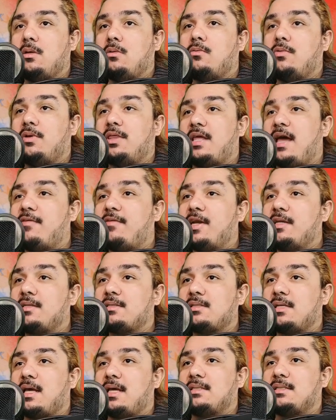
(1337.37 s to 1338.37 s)
with
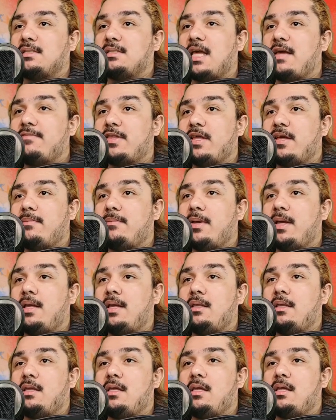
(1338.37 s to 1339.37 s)
evidence and save them
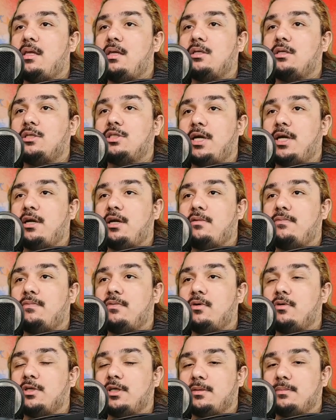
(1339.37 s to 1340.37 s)
in the shared
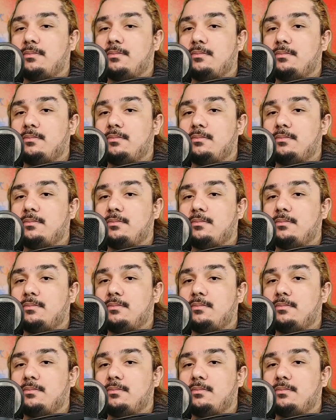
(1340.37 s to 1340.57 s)
folder.